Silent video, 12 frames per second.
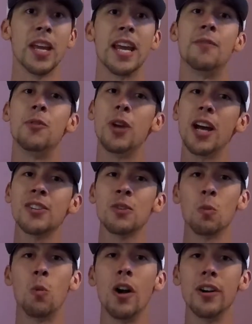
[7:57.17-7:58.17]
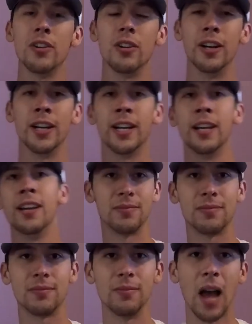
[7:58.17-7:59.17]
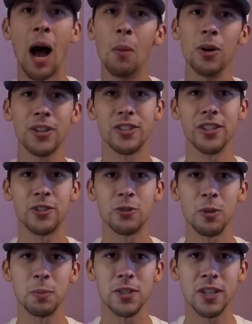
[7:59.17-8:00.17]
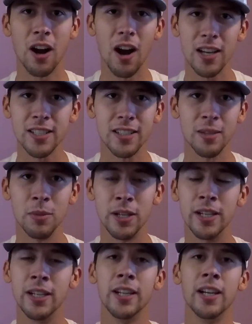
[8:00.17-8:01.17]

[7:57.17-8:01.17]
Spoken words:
If you guys are wondering how much this trip is costing me,